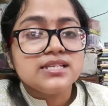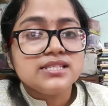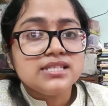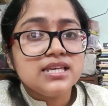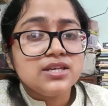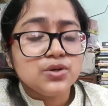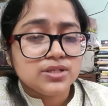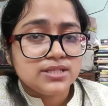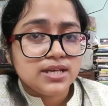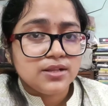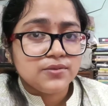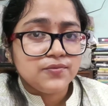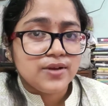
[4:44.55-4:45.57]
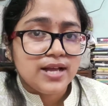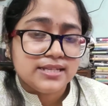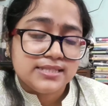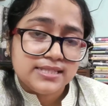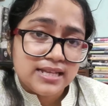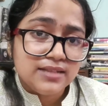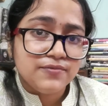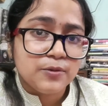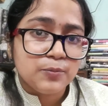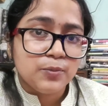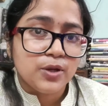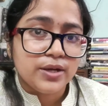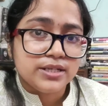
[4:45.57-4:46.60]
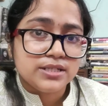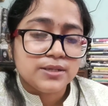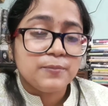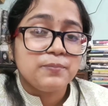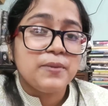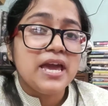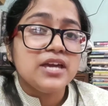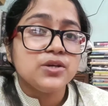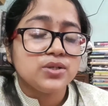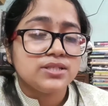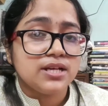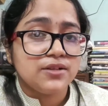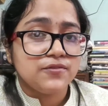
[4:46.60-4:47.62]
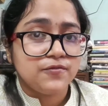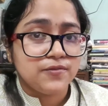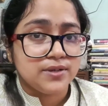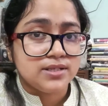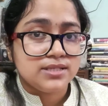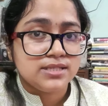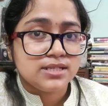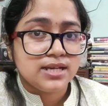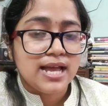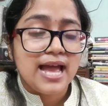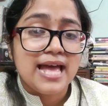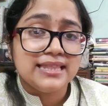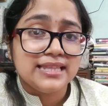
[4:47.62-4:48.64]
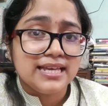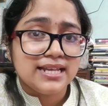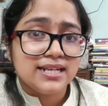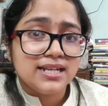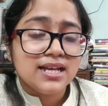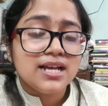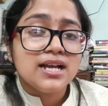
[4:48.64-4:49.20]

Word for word: see yourself as self-employed pay yourself first and then